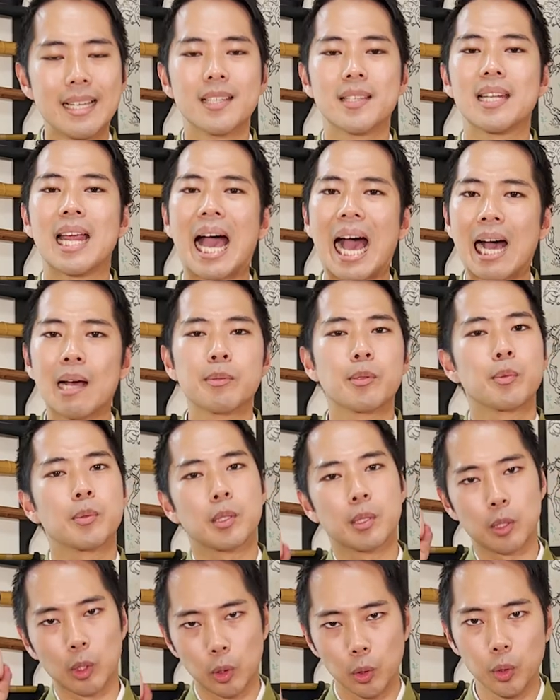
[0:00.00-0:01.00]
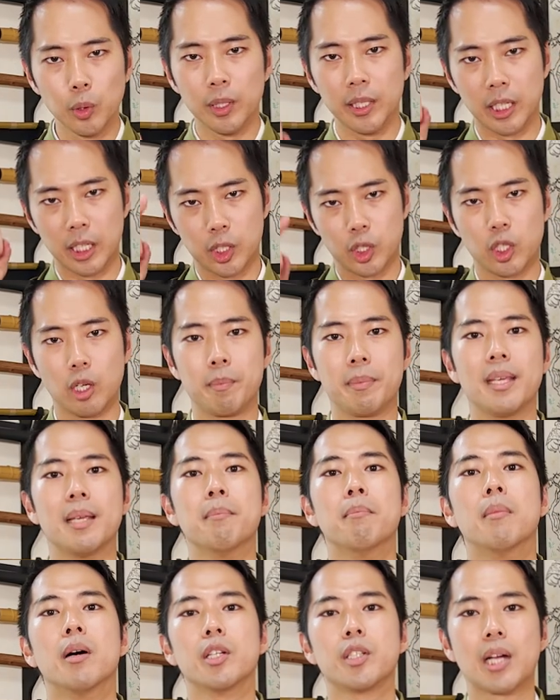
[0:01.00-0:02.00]
so it absolutely should be
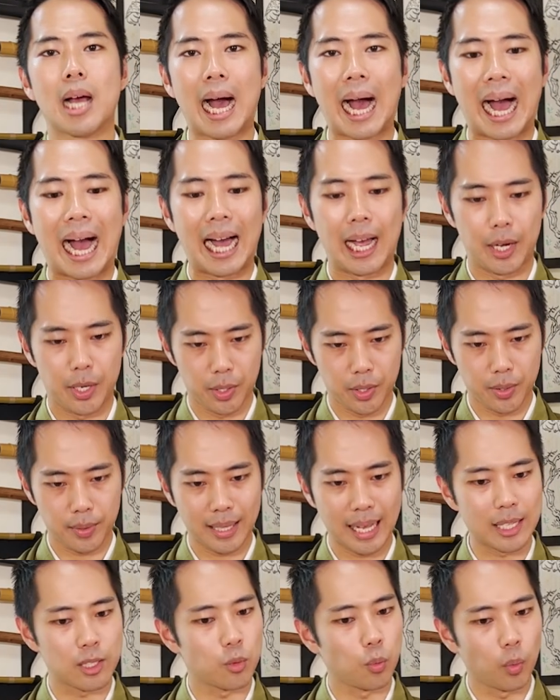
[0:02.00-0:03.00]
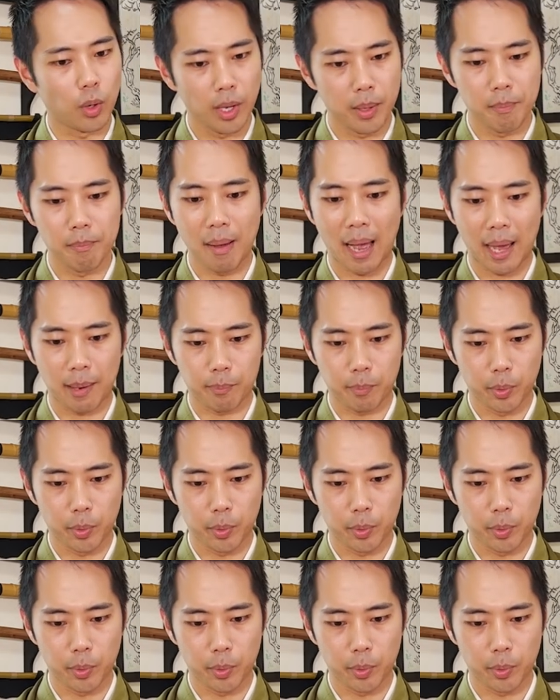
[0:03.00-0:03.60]
much higher. That's one bad